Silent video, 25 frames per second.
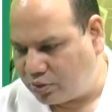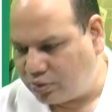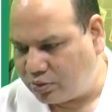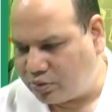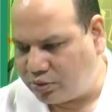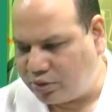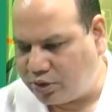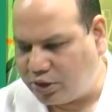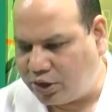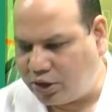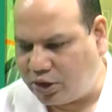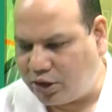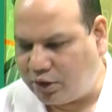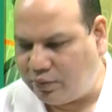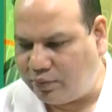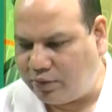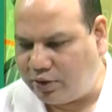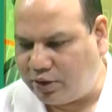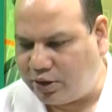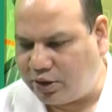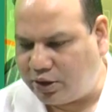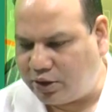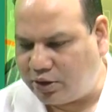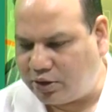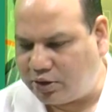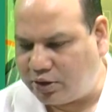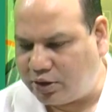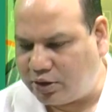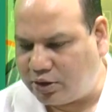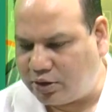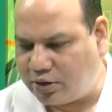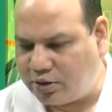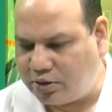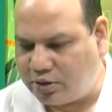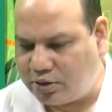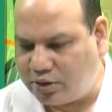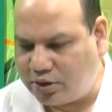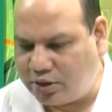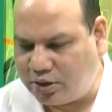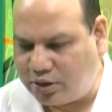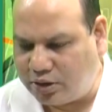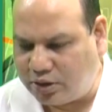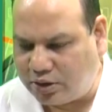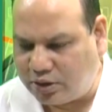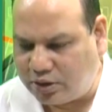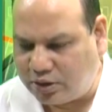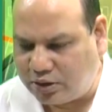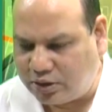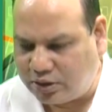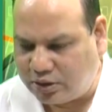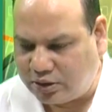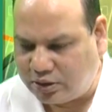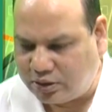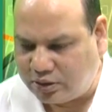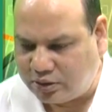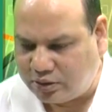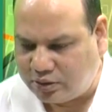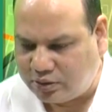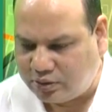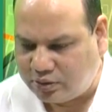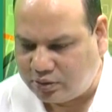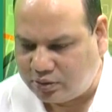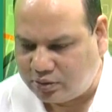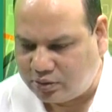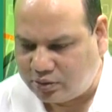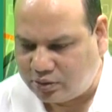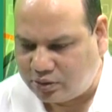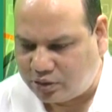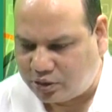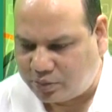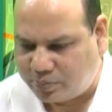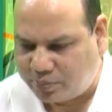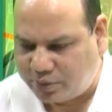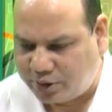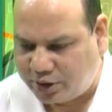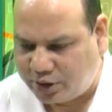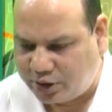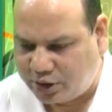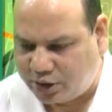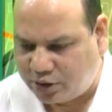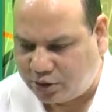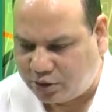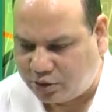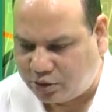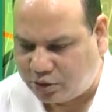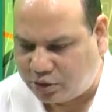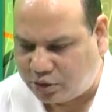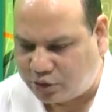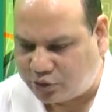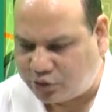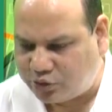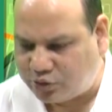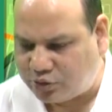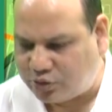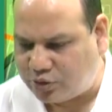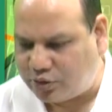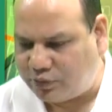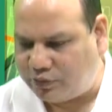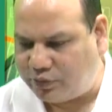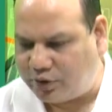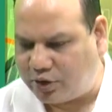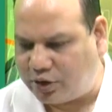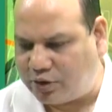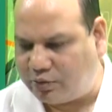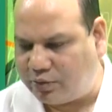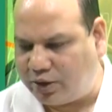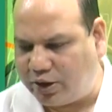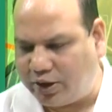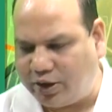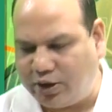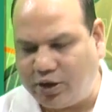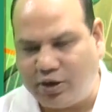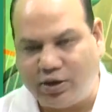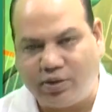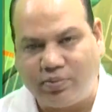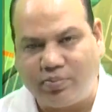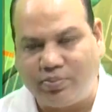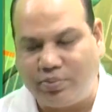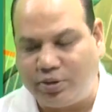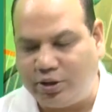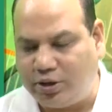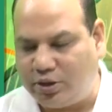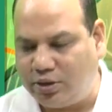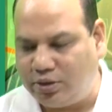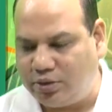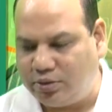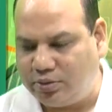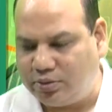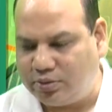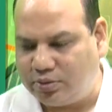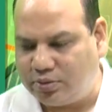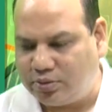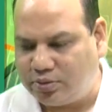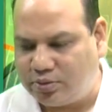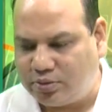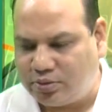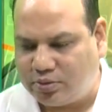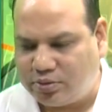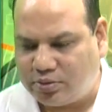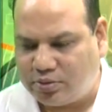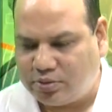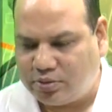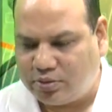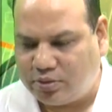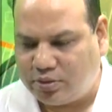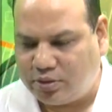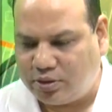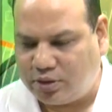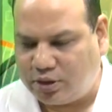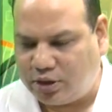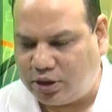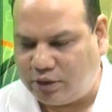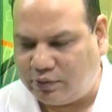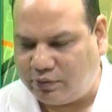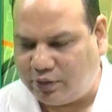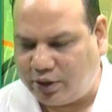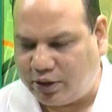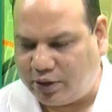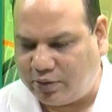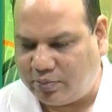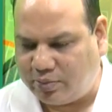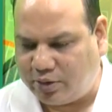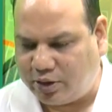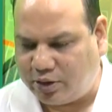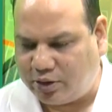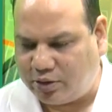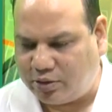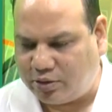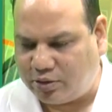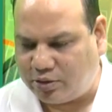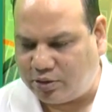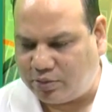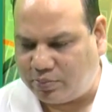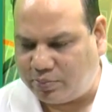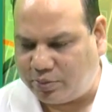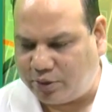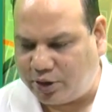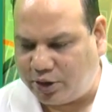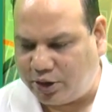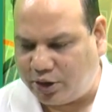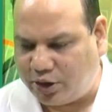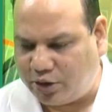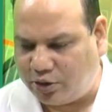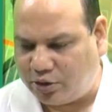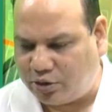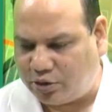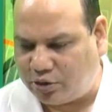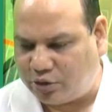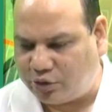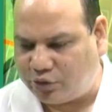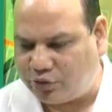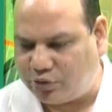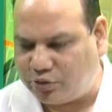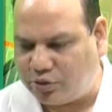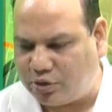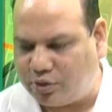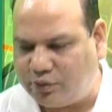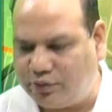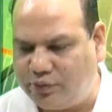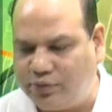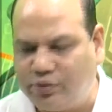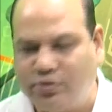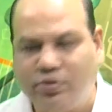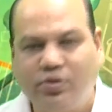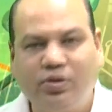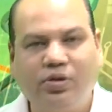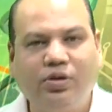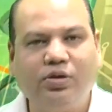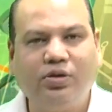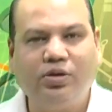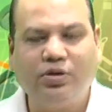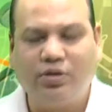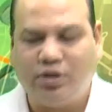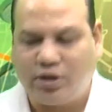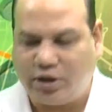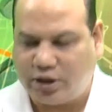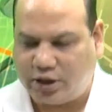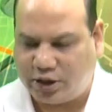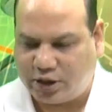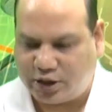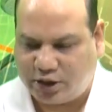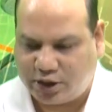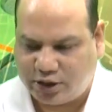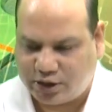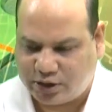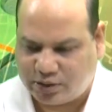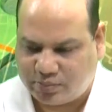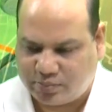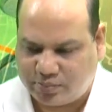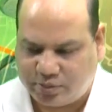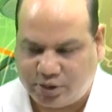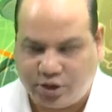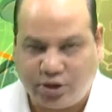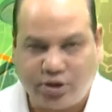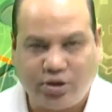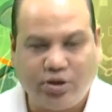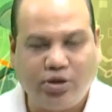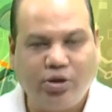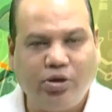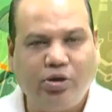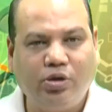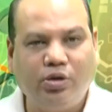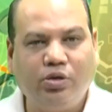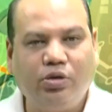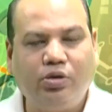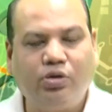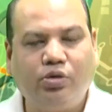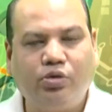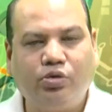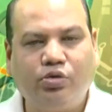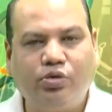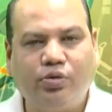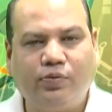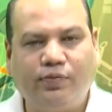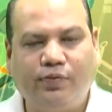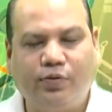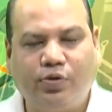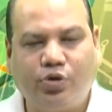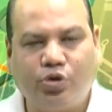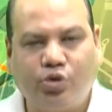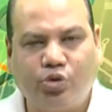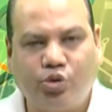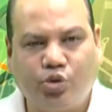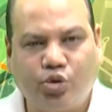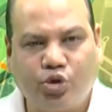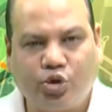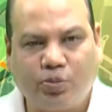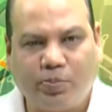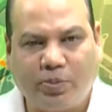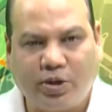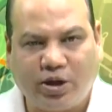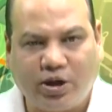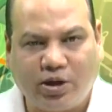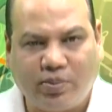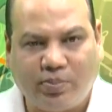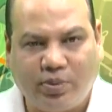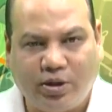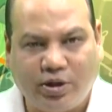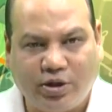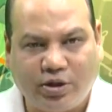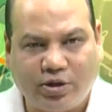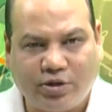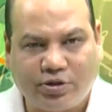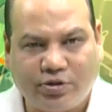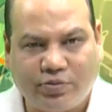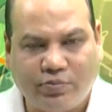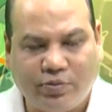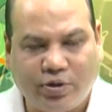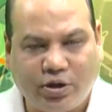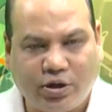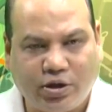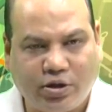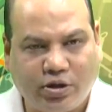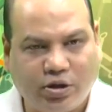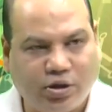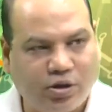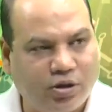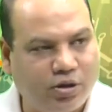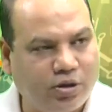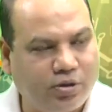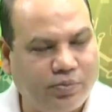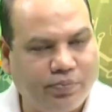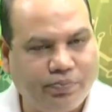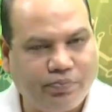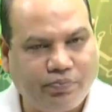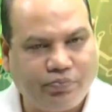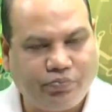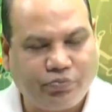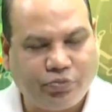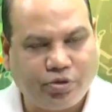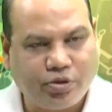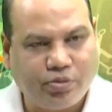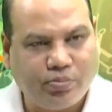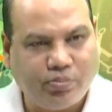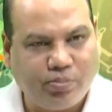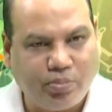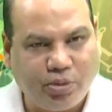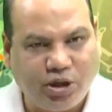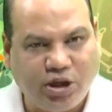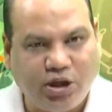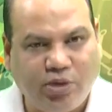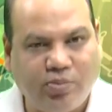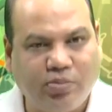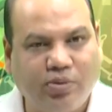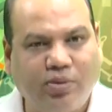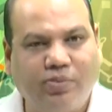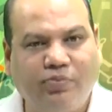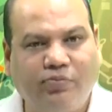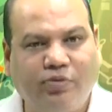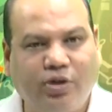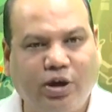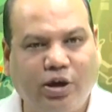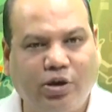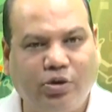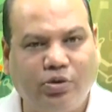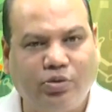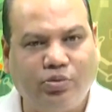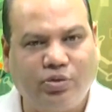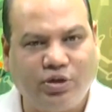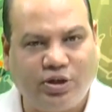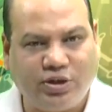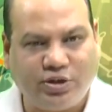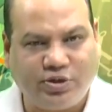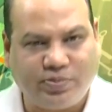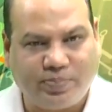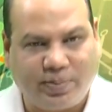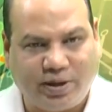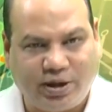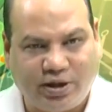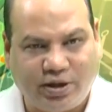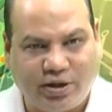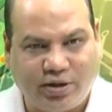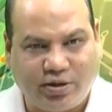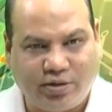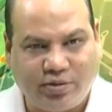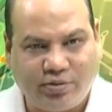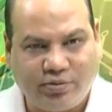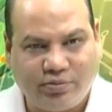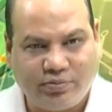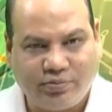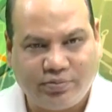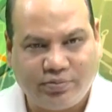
then I will take the operating cost of acquiring company divided by operating cost of target company. So for those parameters where the minimum value is better,